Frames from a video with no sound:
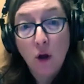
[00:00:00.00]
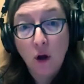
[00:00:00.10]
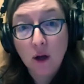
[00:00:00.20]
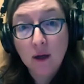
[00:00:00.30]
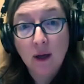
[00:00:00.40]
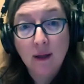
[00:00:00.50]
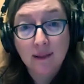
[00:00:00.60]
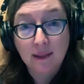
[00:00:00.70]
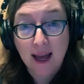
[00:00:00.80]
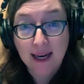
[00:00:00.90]
Hook,
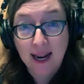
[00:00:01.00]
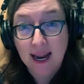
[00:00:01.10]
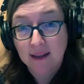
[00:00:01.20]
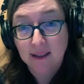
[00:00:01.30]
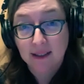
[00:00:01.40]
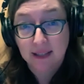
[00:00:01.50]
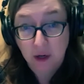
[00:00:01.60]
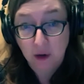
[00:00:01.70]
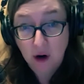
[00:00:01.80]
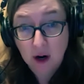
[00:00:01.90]
Line, and
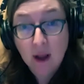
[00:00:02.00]
Sinker.